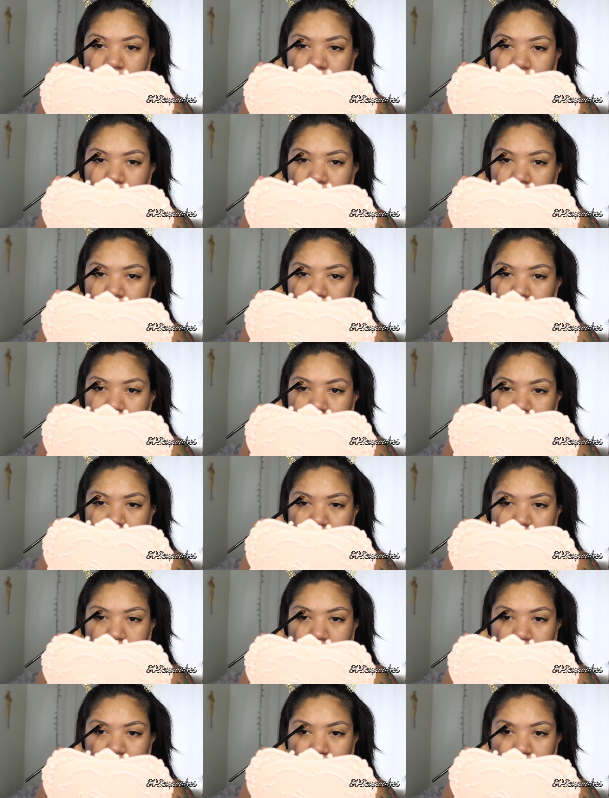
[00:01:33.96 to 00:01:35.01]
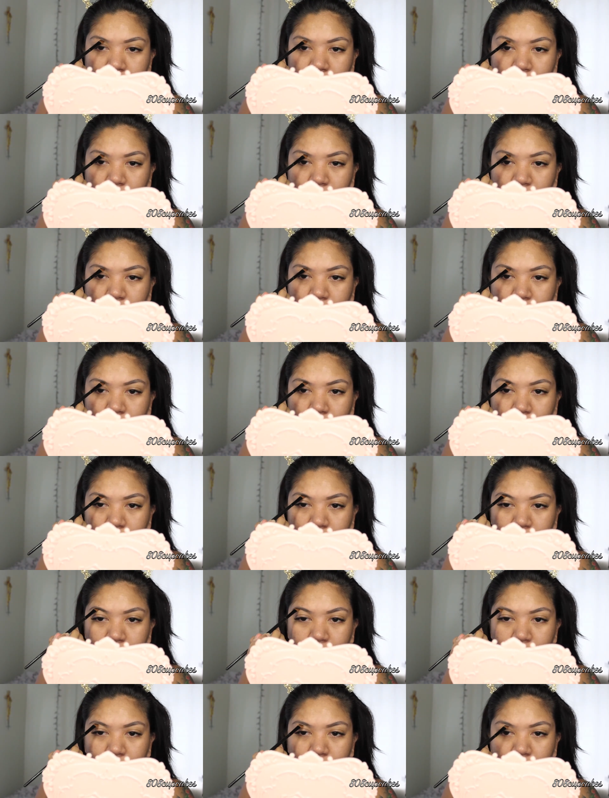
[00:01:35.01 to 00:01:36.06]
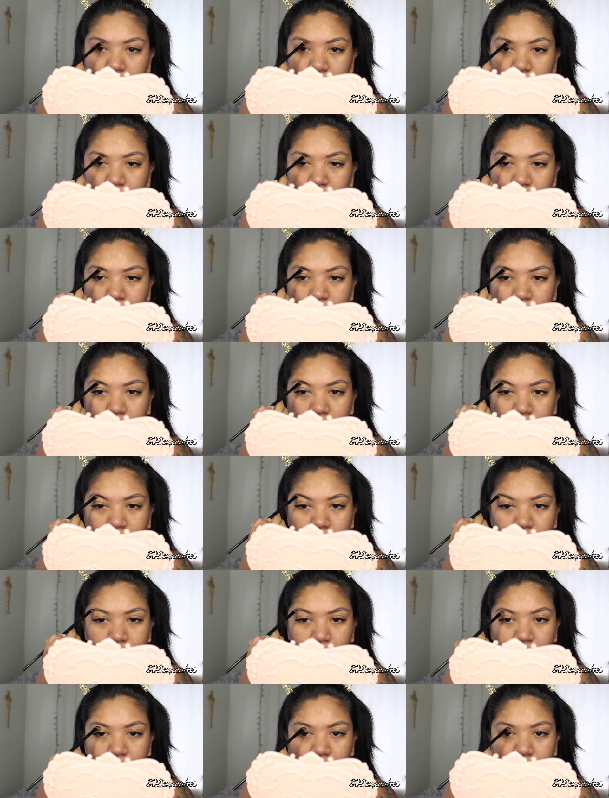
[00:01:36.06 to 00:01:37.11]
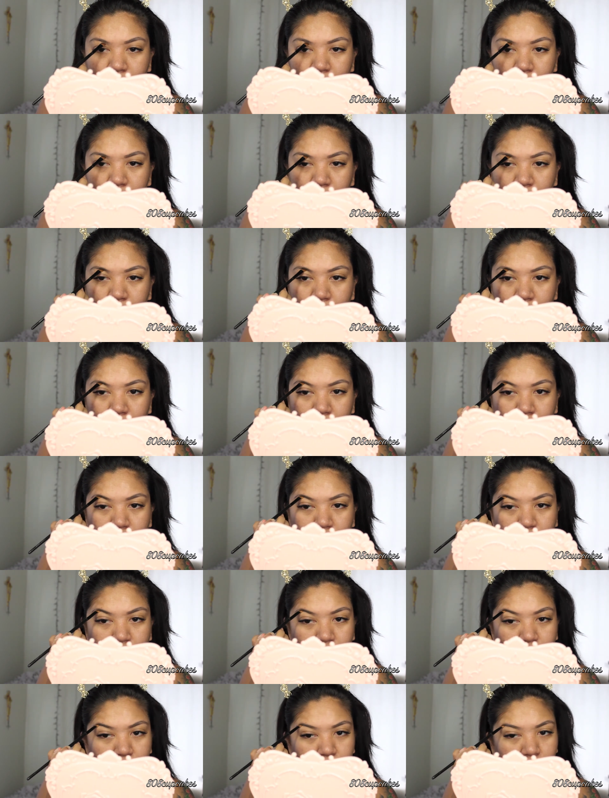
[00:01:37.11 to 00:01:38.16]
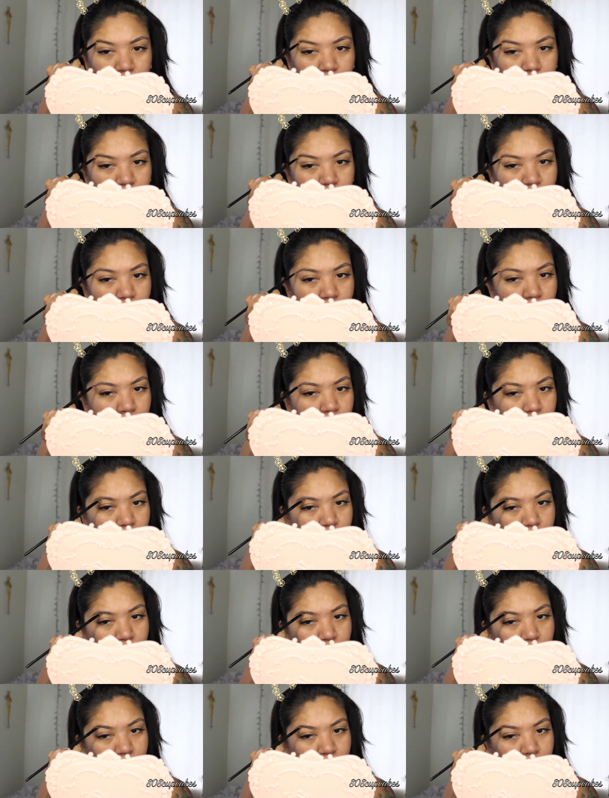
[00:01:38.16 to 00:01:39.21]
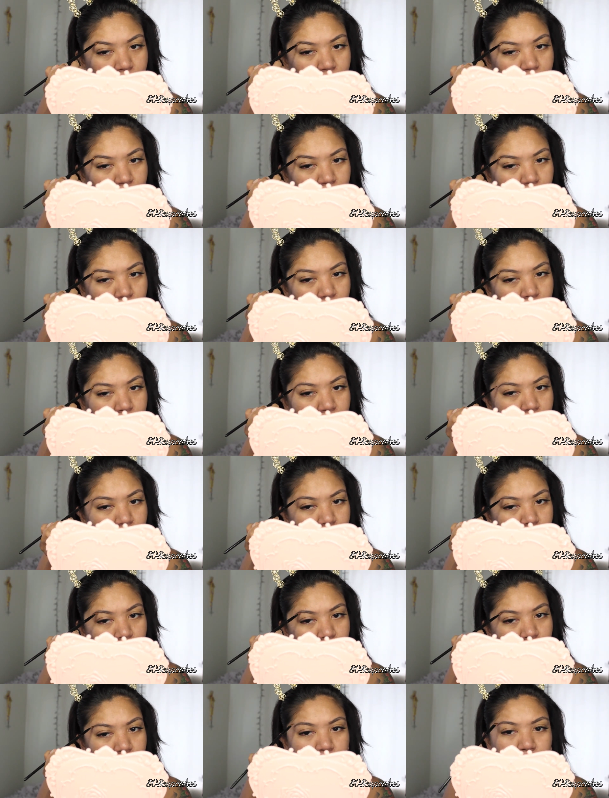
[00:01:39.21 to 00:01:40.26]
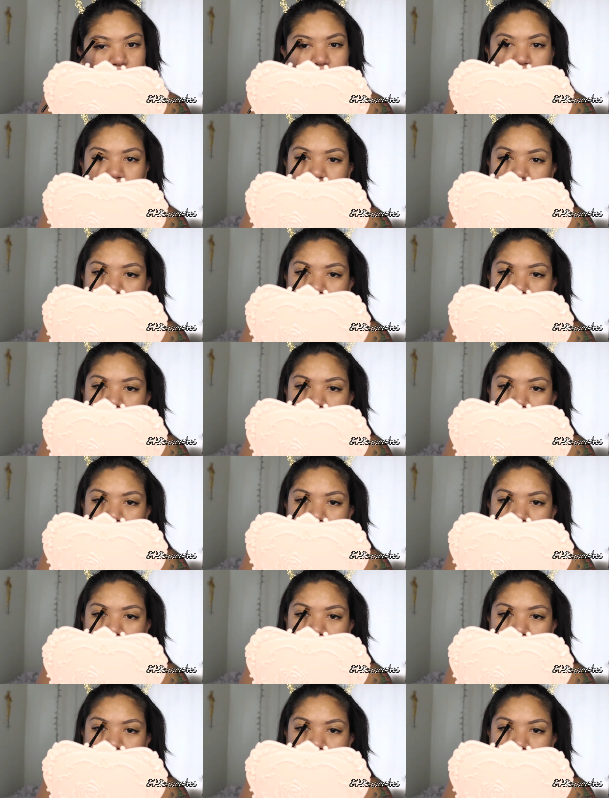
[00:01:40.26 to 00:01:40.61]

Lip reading: (no one is talking)